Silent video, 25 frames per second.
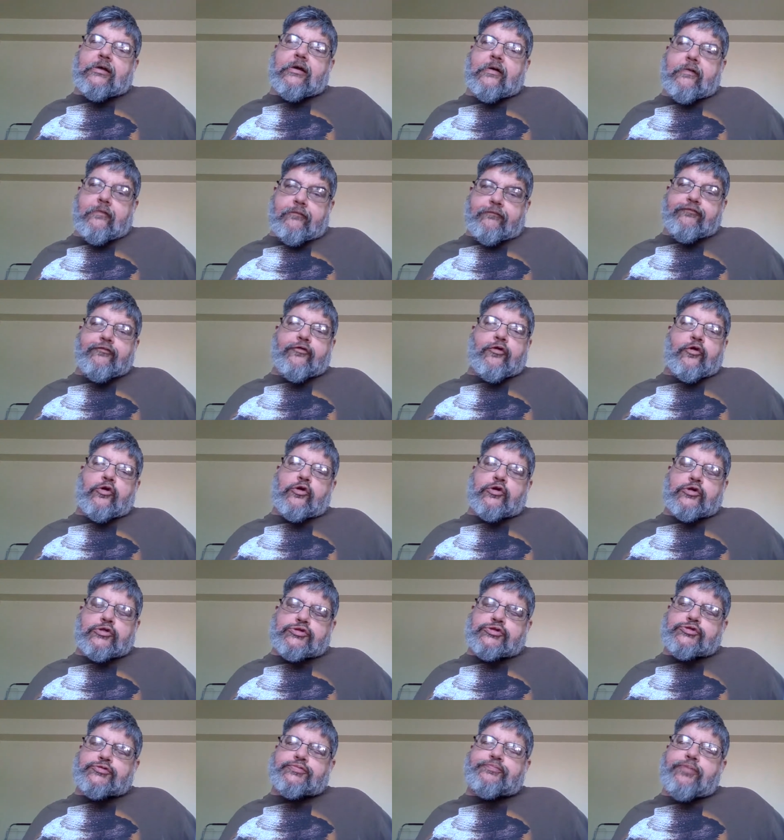of
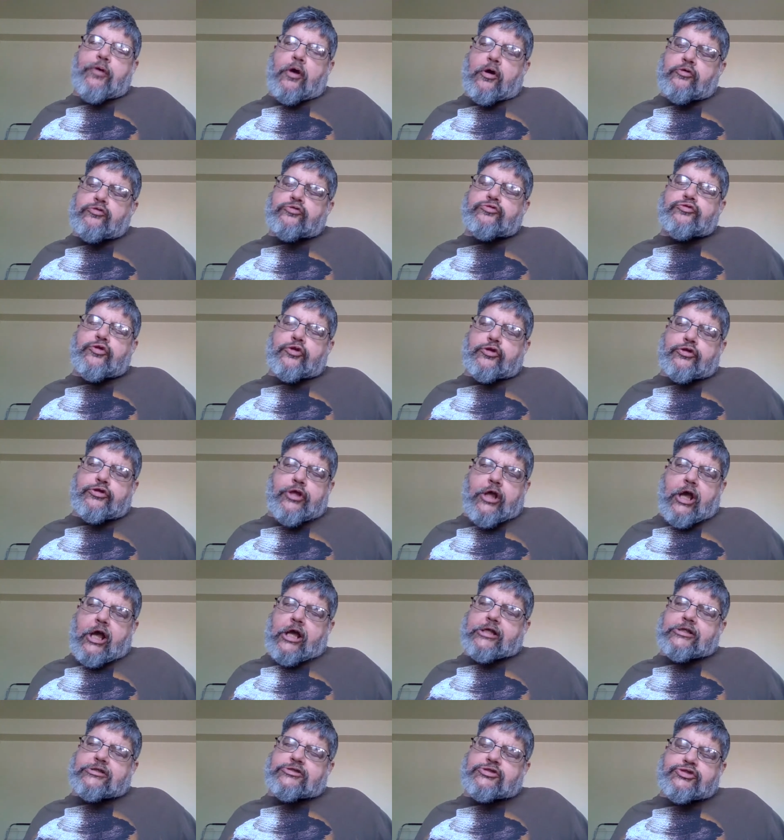course,
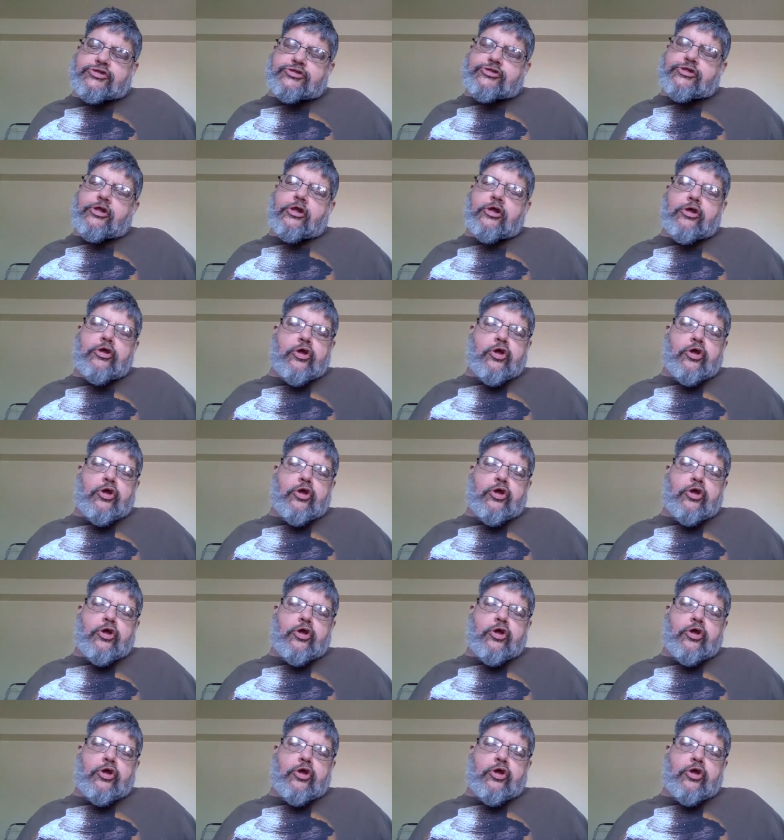poltergeists.